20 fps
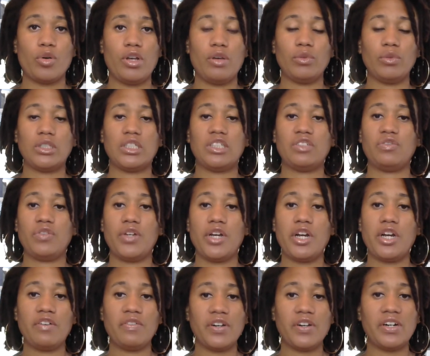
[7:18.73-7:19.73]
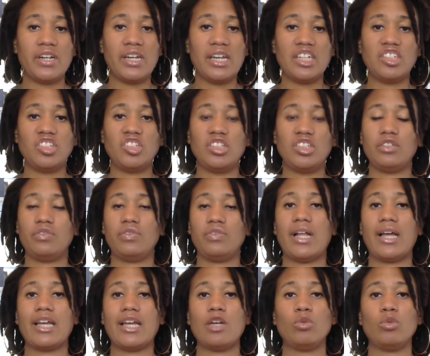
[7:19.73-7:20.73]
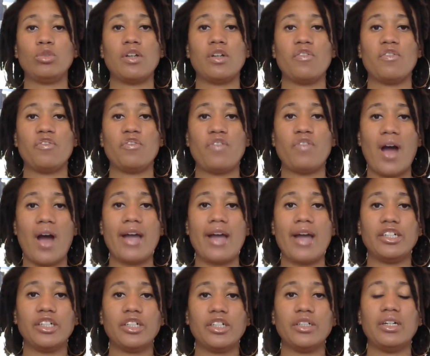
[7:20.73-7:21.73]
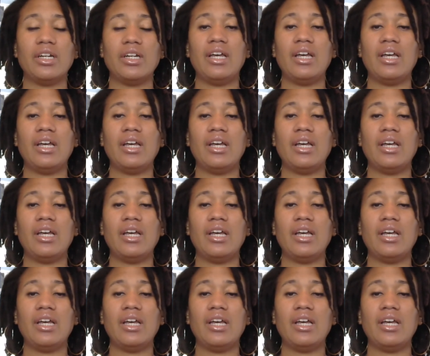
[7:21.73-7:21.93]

It was very, very itchy. It felt like it was on fire.